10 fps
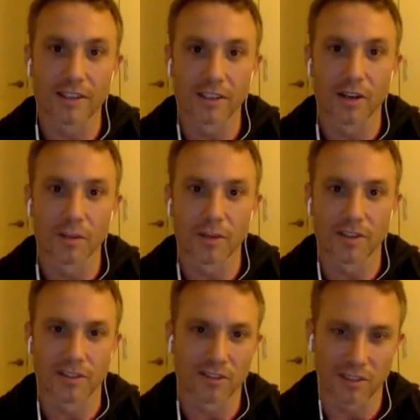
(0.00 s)
I'm not
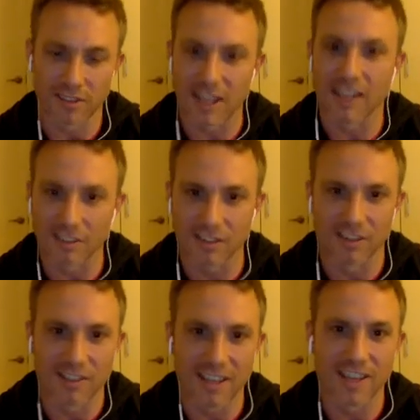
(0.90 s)
necessarily saying this is
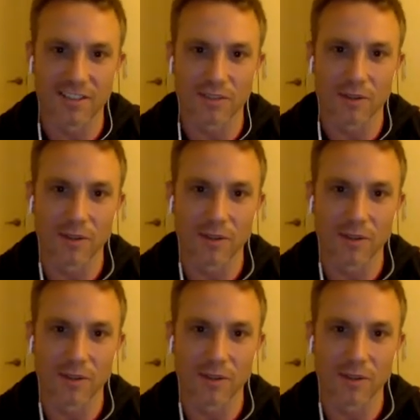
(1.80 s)
a test to them.